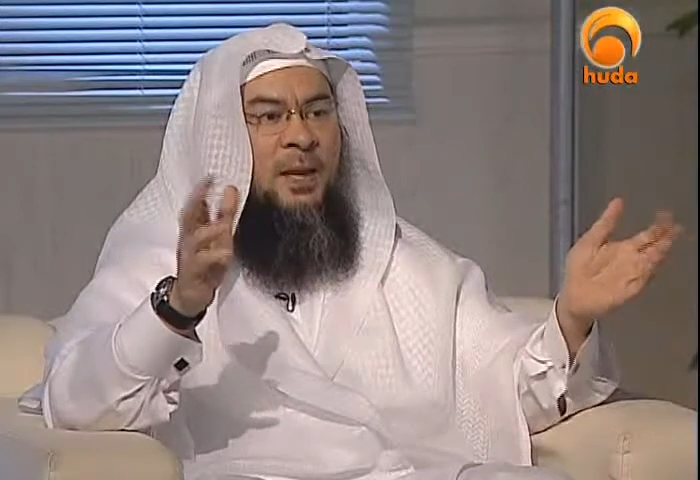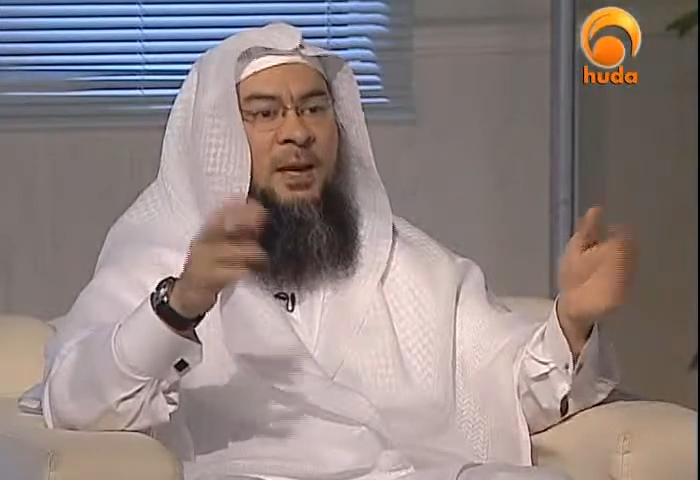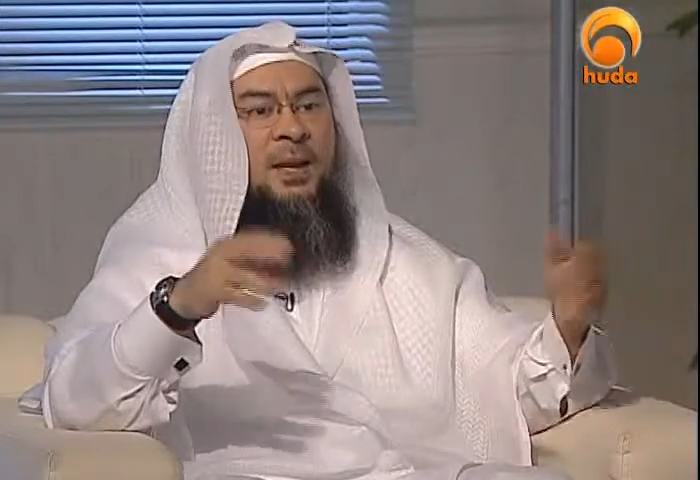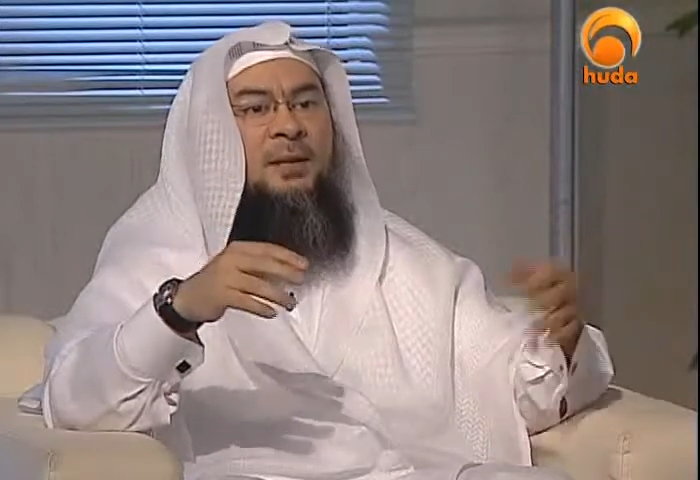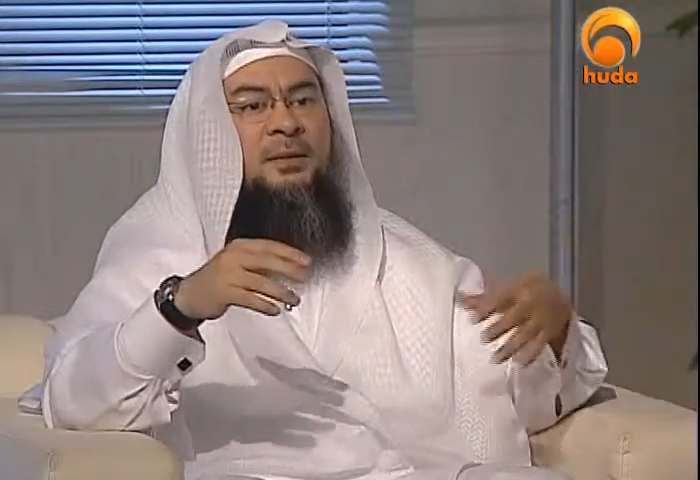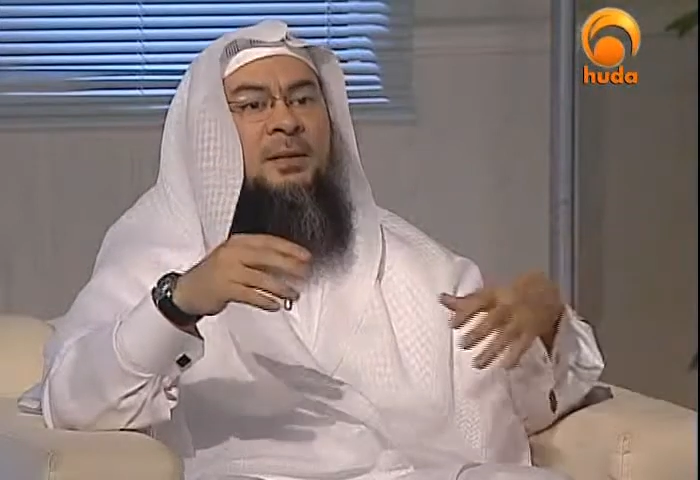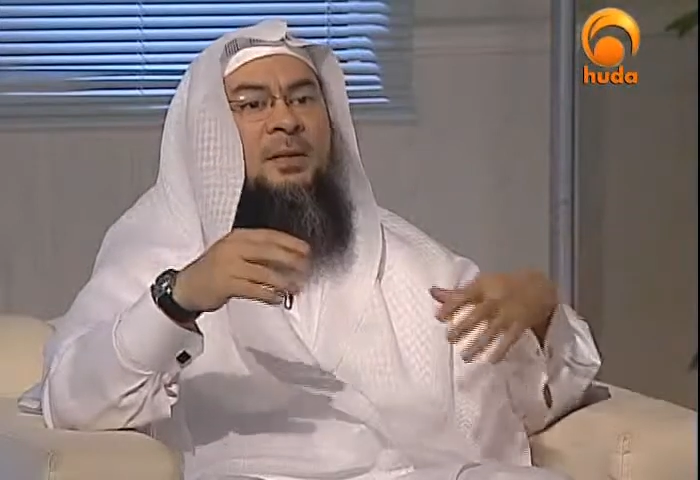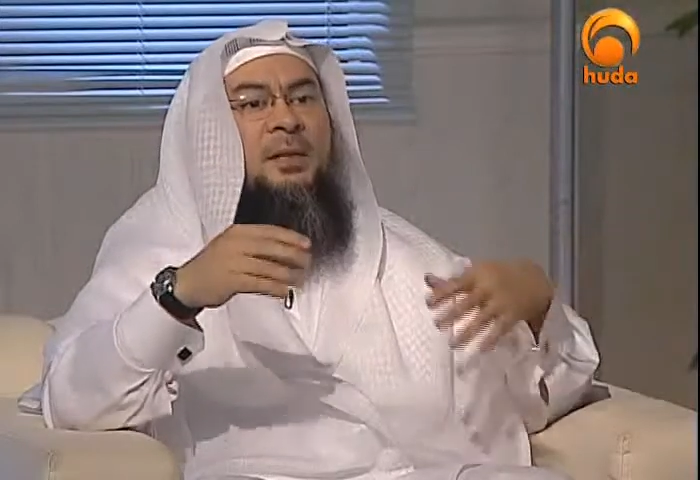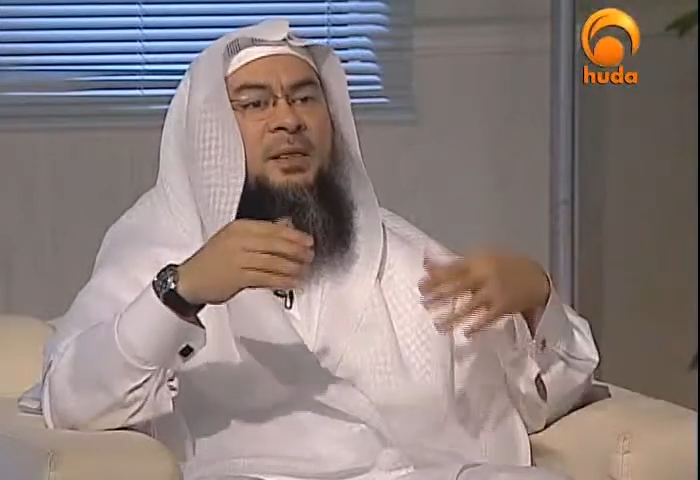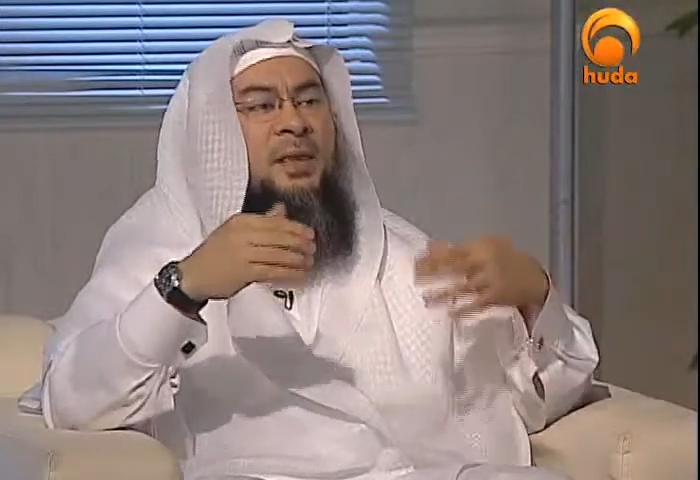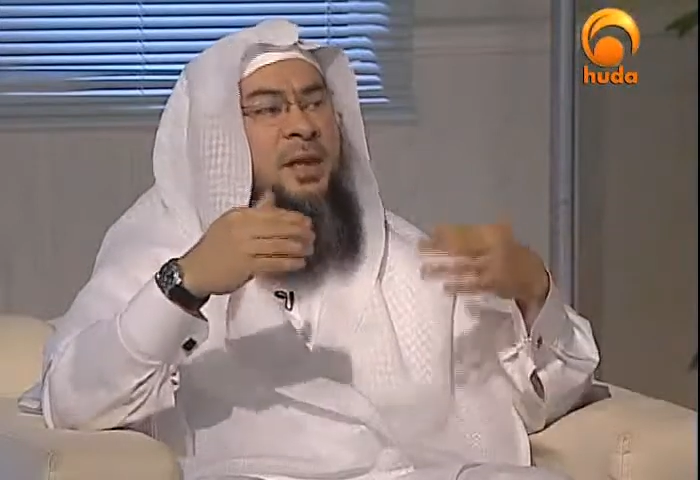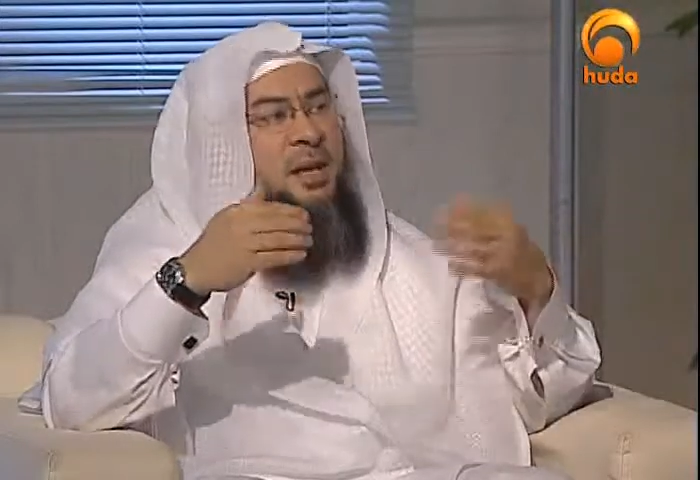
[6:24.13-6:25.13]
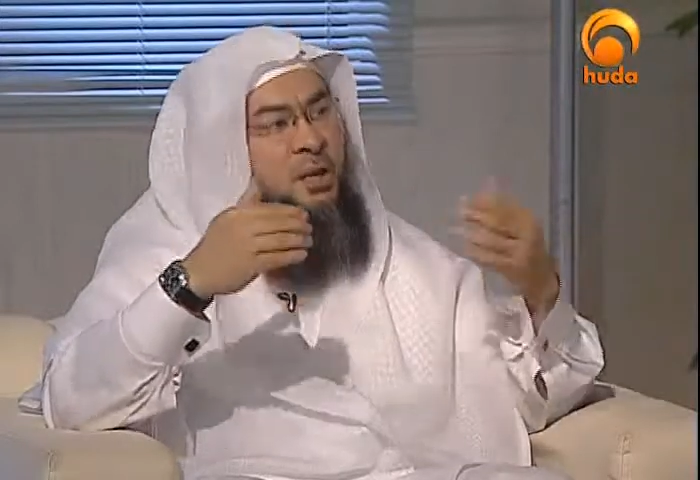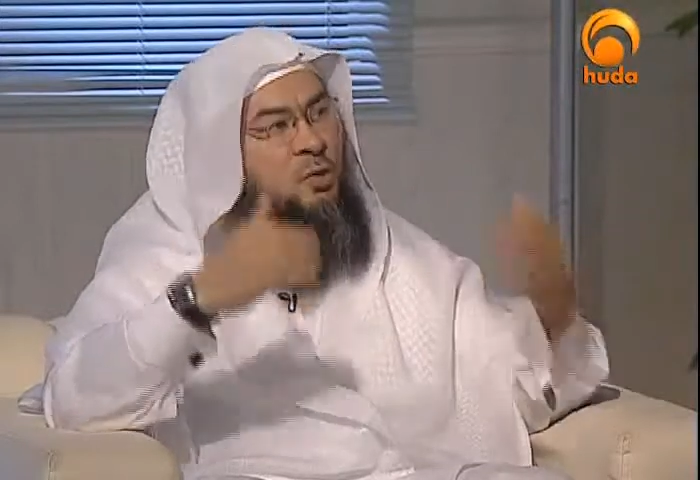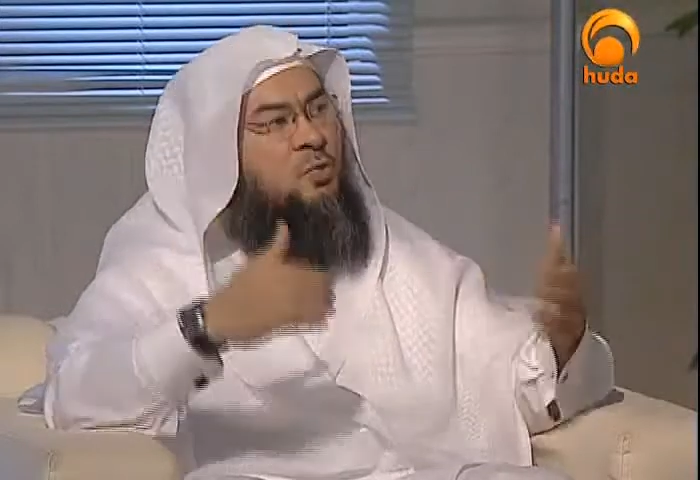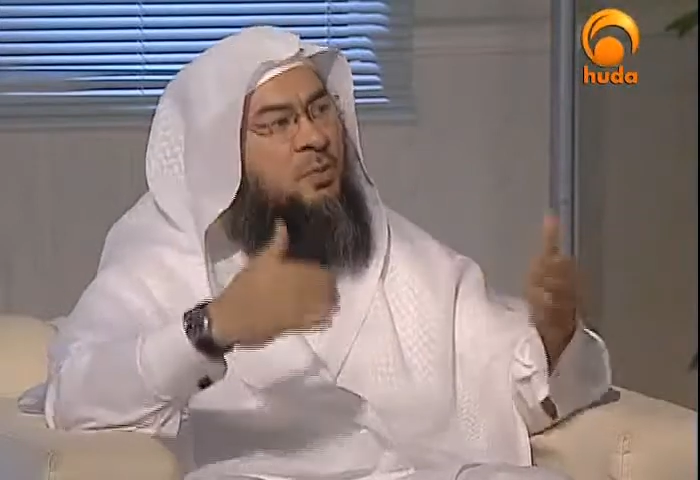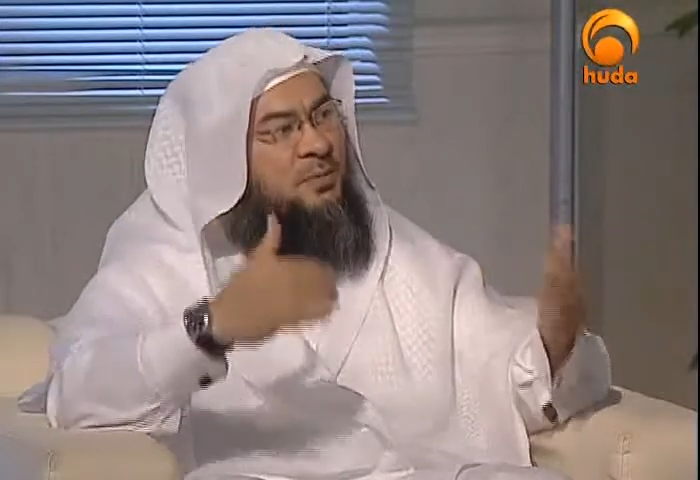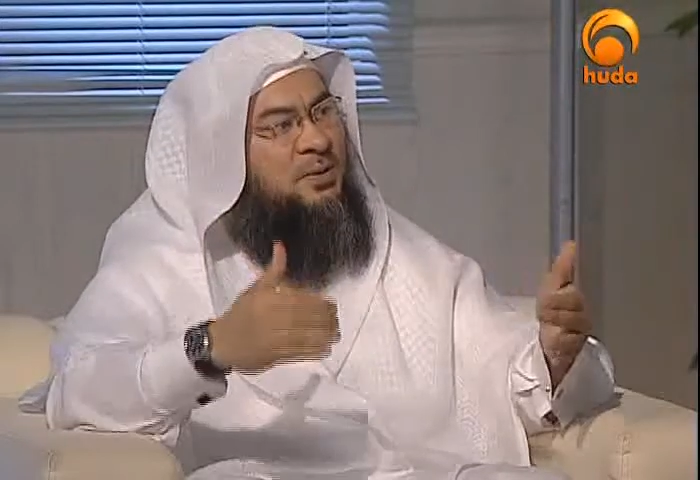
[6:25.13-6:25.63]
And they
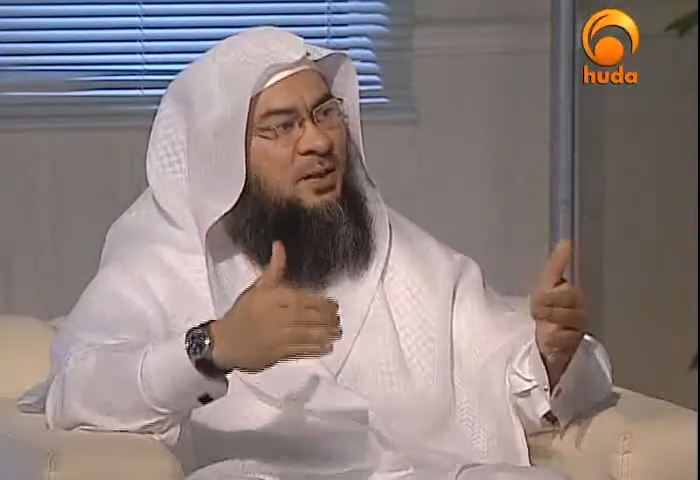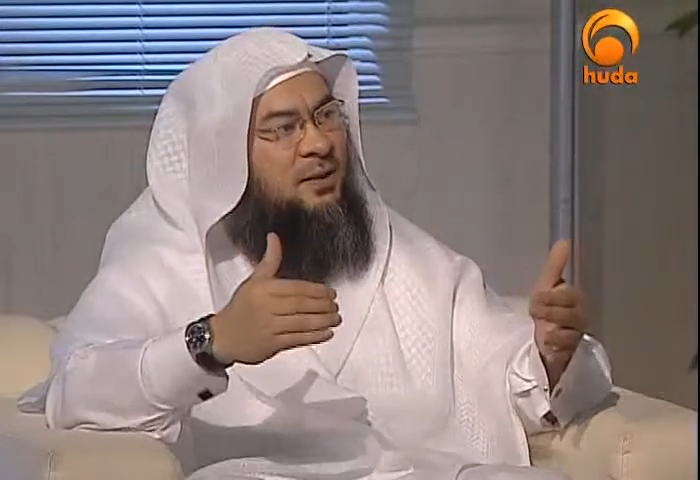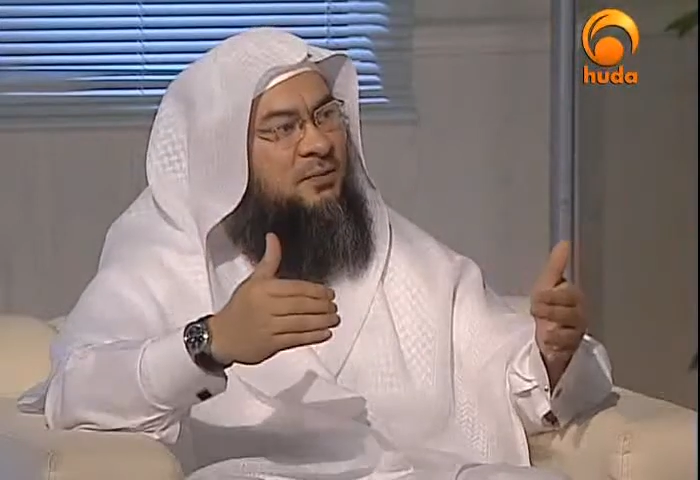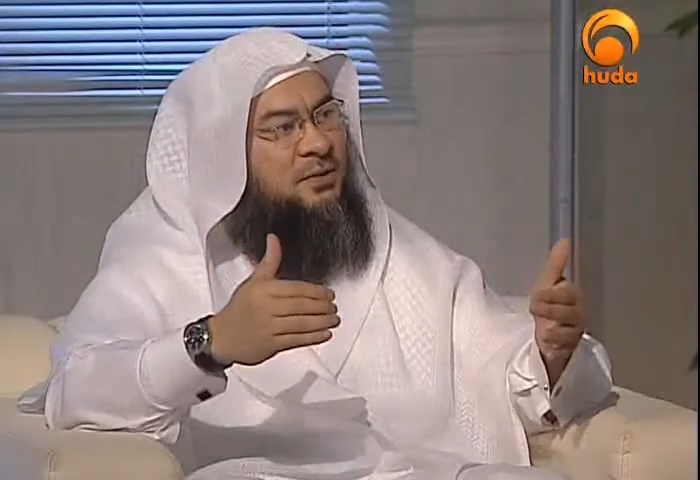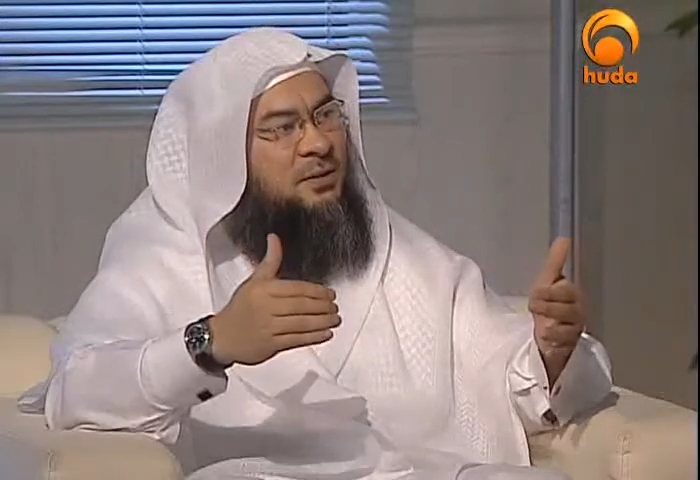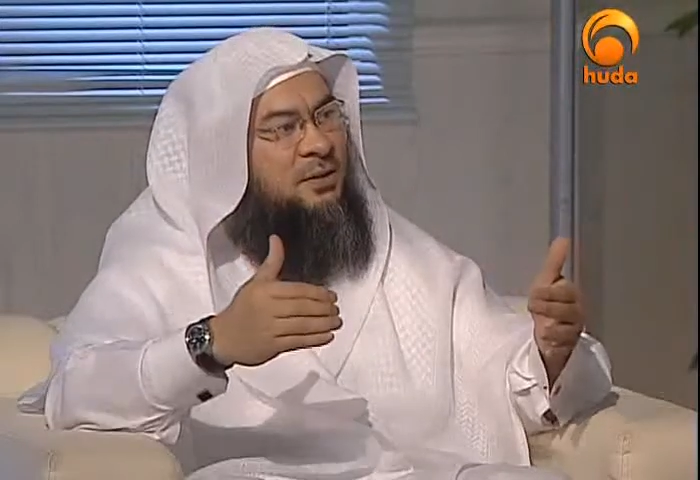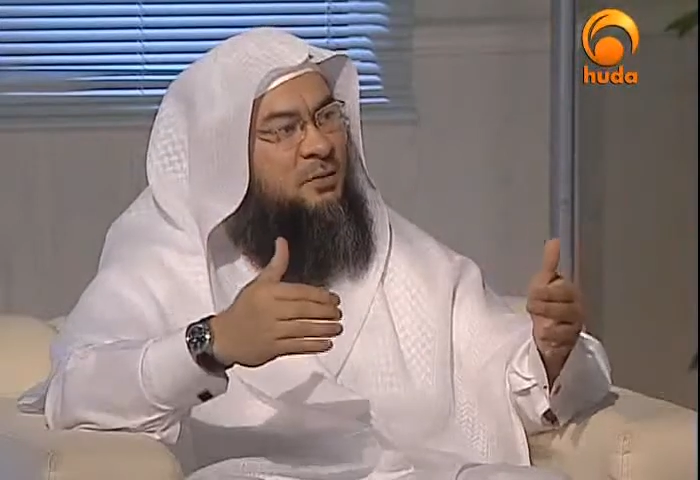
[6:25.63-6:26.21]
knew themselves,